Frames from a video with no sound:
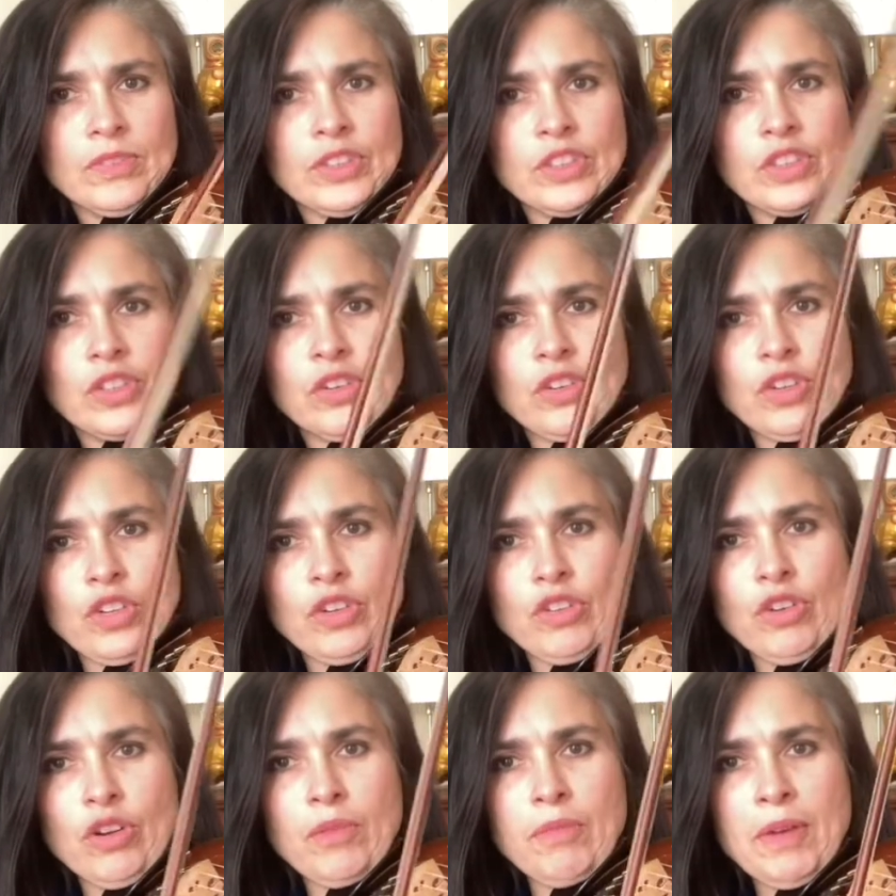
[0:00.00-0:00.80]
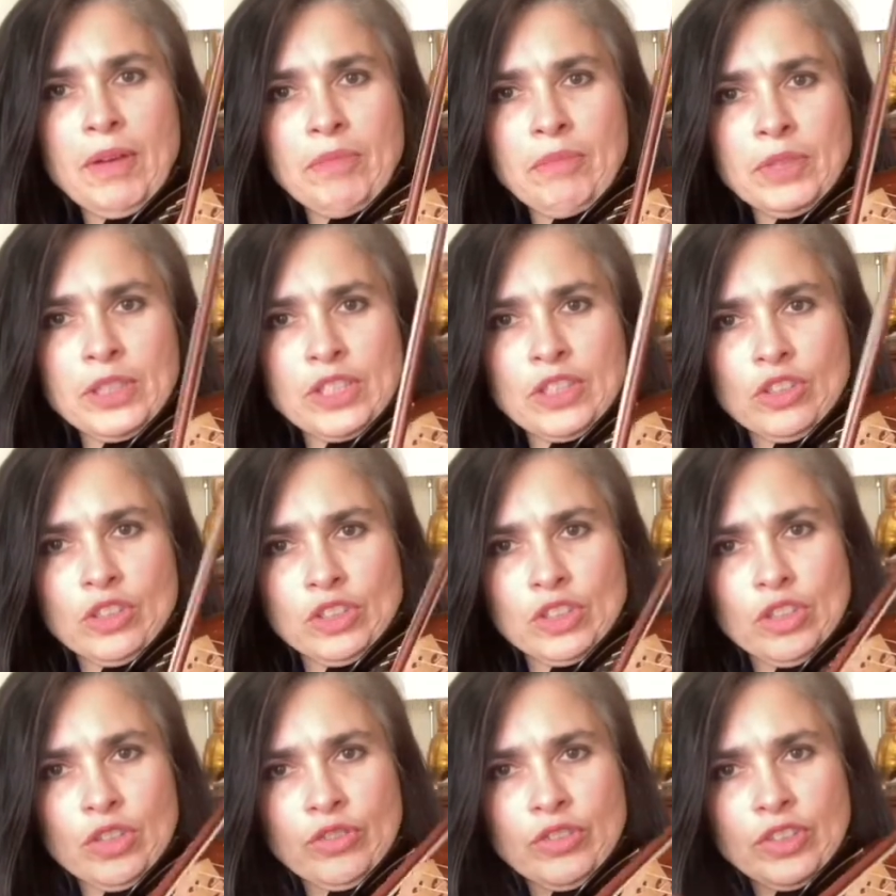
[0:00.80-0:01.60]
you've got to remember to
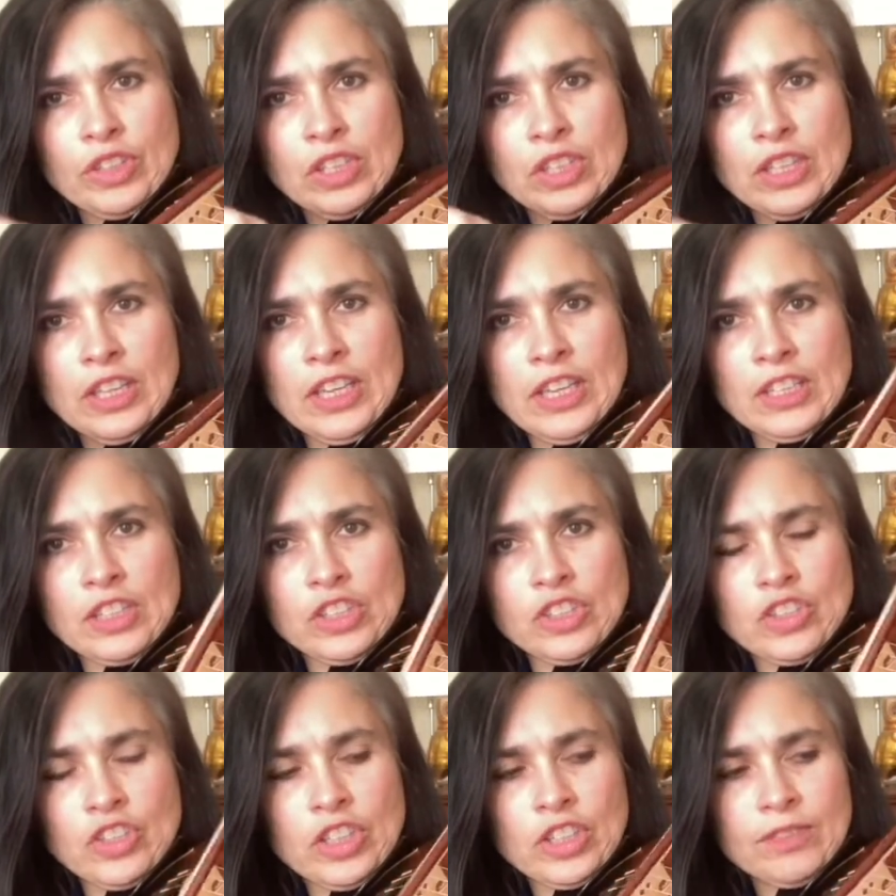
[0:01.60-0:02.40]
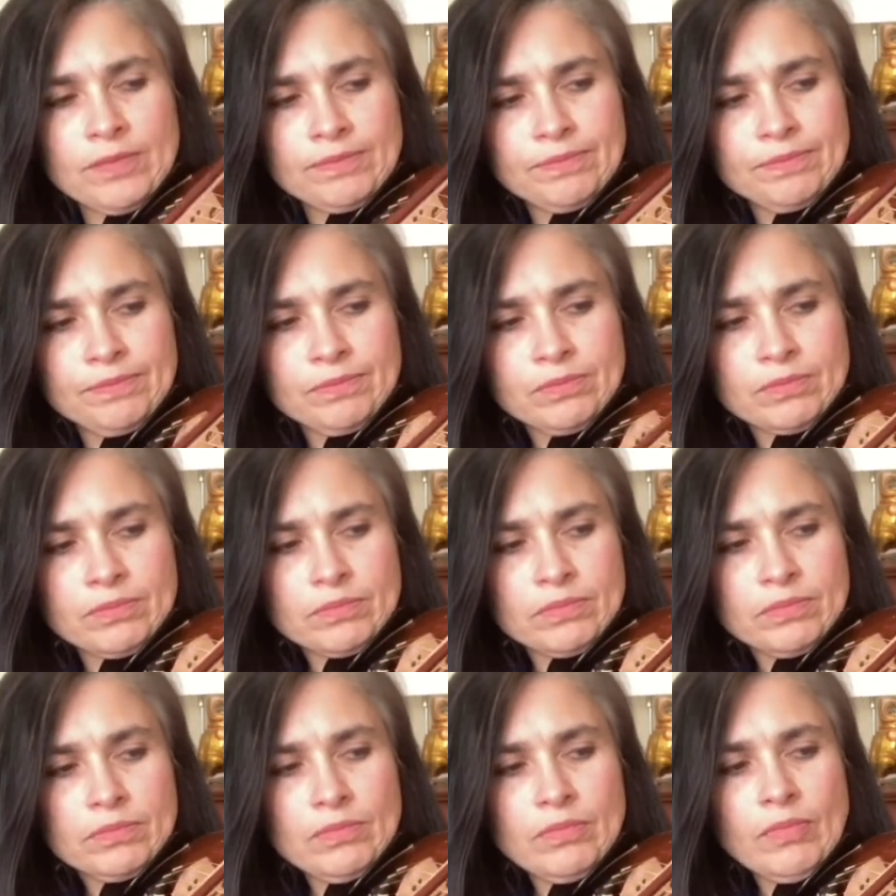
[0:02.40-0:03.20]
cross over to the A string.
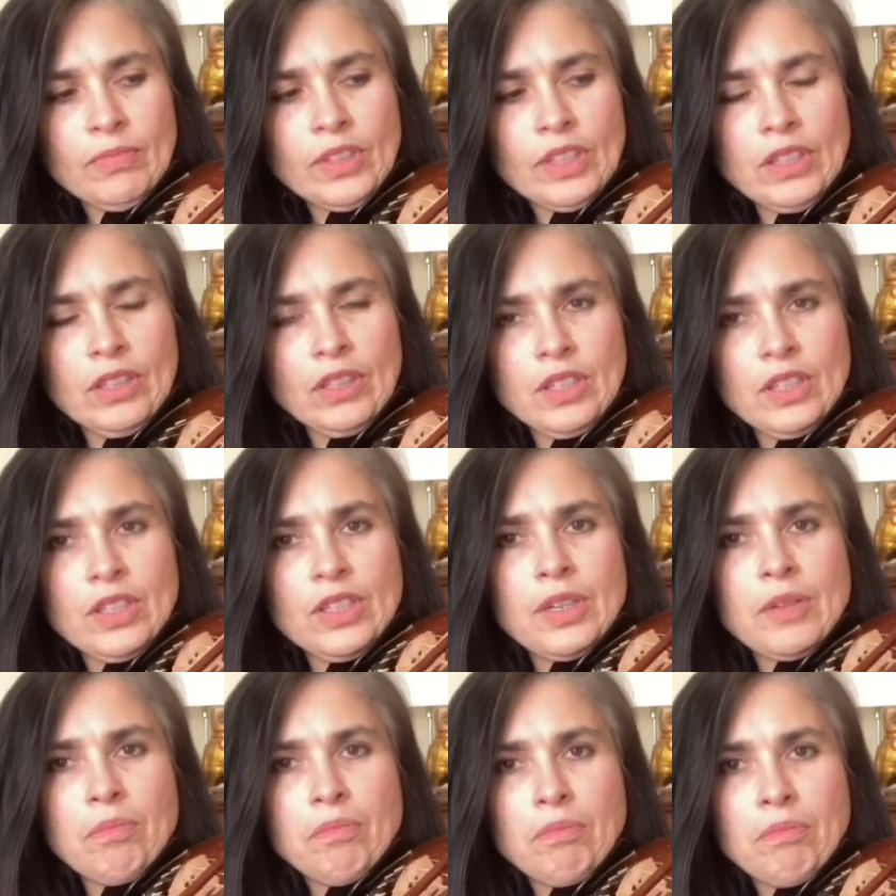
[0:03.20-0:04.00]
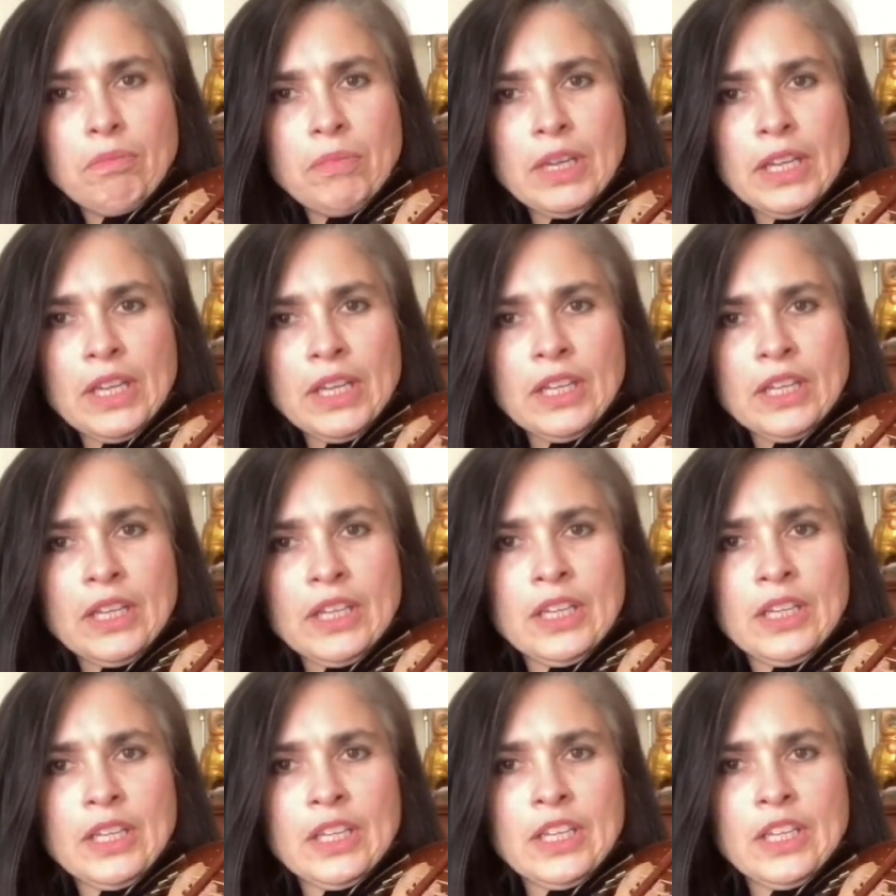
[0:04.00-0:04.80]
Mi,
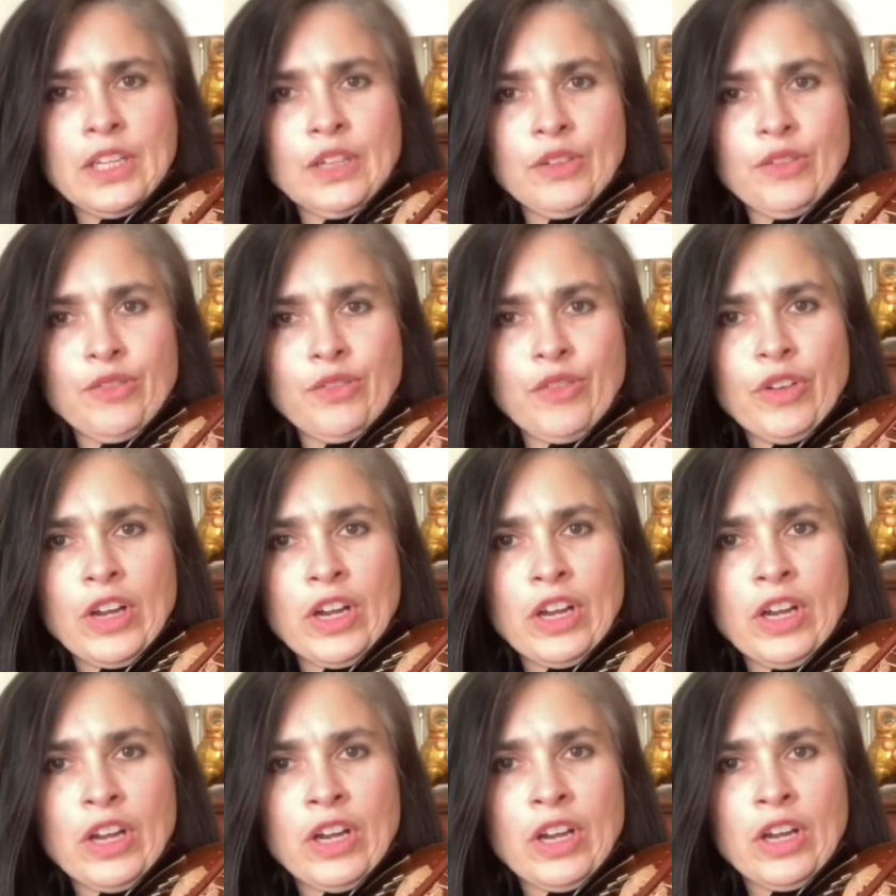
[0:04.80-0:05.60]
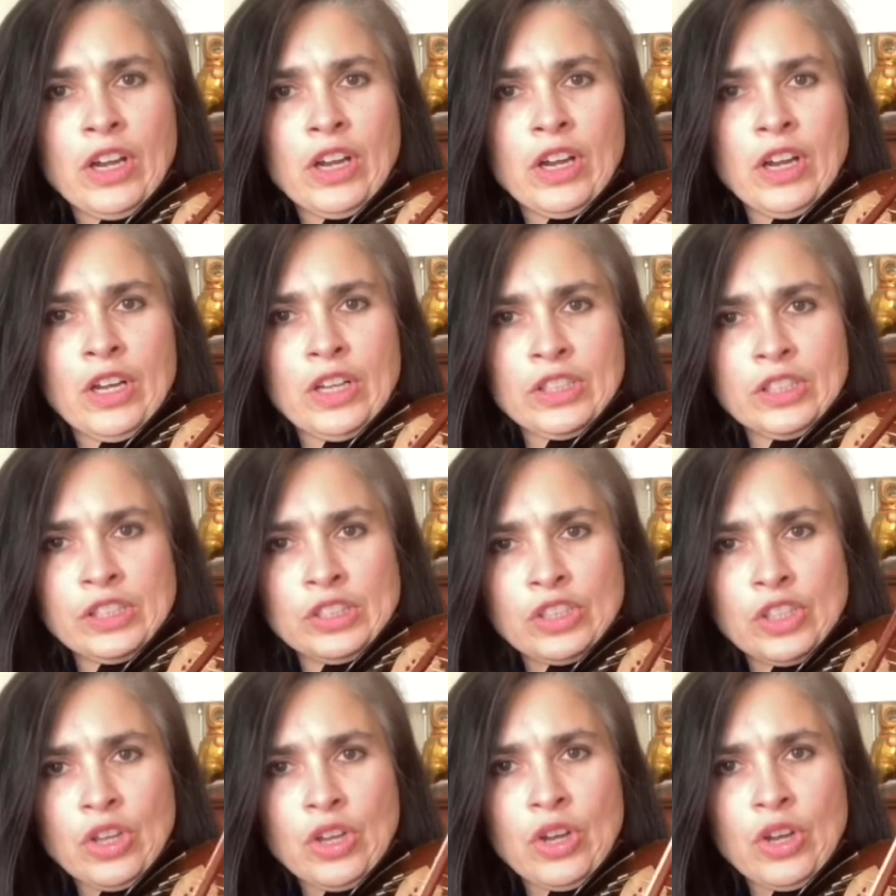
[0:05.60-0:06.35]
fa, so.